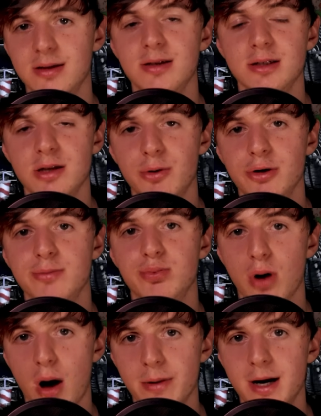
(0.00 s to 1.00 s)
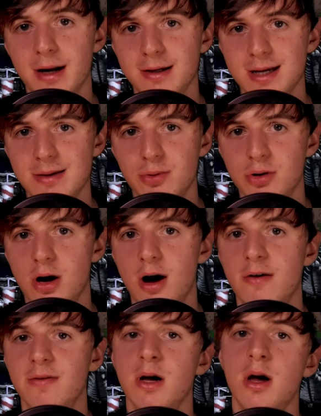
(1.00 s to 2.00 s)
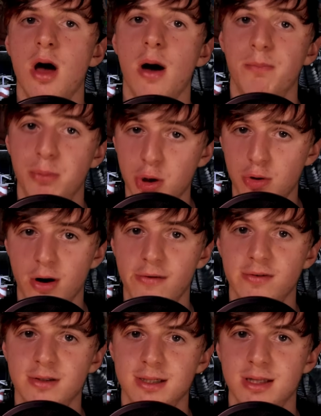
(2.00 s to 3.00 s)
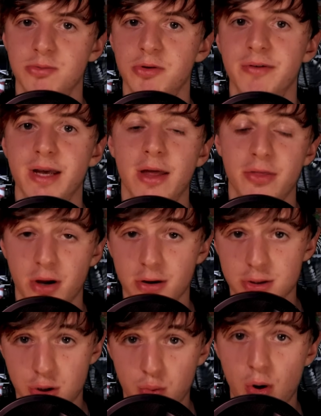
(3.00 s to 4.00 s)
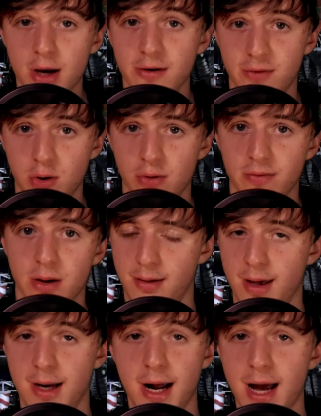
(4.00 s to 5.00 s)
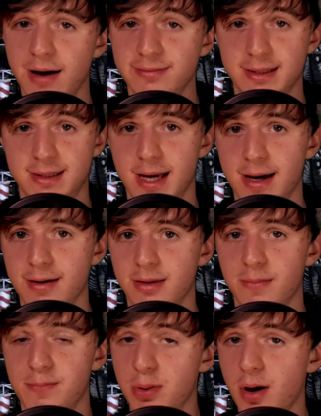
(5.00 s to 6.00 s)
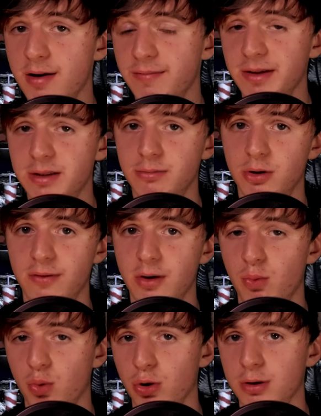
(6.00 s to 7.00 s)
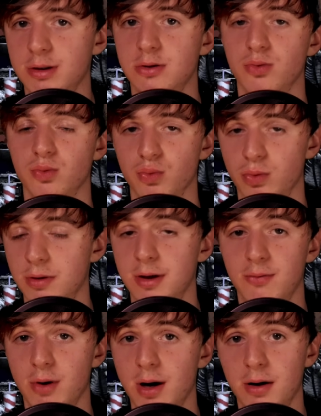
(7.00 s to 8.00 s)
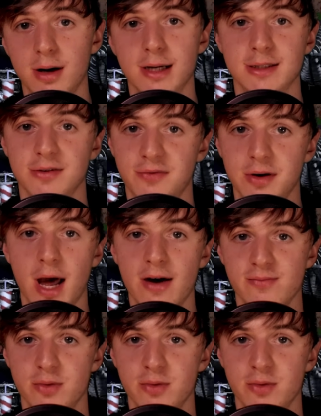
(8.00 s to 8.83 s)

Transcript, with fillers: This is the most prominent example of a book reference in the movie, and there's quite a few of them. And I have to say, the plot of this movie works really well as a FNAF